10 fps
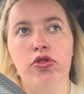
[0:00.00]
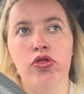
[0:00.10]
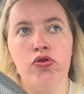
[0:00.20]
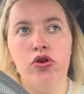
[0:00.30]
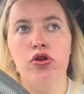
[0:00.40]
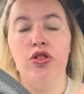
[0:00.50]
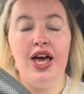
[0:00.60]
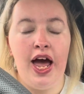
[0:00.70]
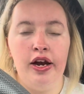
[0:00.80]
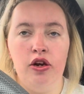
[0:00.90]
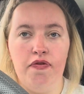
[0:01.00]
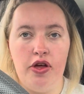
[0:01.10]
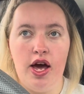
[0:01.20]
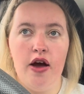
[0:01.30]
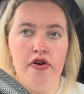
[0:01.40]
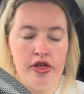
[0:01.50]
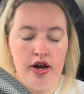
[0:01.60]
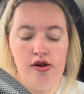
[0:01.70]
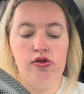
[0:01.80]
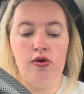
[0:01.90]
through to the end of the year and then
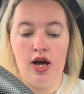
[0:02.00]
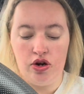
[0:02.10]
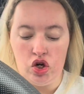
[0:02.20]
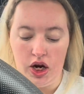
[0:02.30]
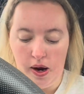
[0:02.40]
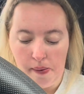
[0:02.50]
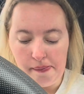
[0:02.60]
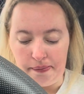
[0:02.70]
into next year,